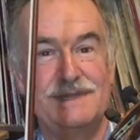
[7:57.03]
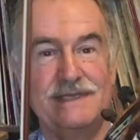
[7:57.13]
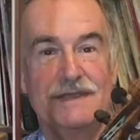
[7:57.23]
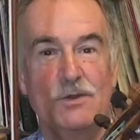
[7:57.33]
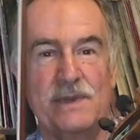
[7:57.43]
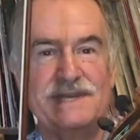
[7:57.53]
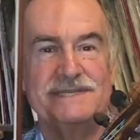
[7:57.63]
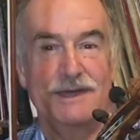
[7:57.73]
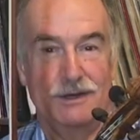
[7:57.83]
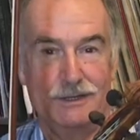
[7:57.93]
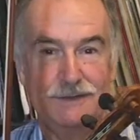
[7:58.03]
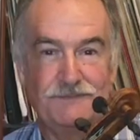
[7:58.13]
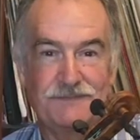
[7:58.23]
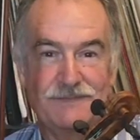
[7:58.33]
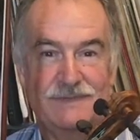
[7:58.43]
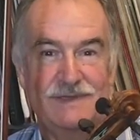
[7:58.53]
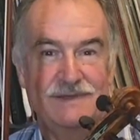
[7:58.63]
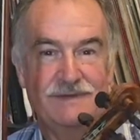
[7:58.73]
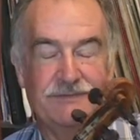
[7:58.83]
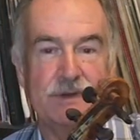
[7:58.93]
in a wind tunnel.
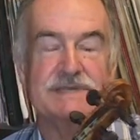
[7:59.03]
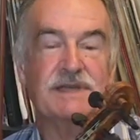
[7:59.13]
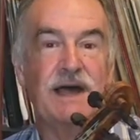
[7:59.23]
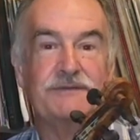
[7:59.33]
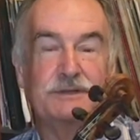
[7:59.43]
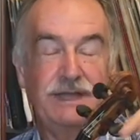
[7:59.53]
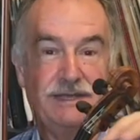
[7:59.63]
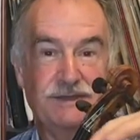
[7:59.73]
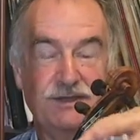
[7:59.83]
Very soft clay that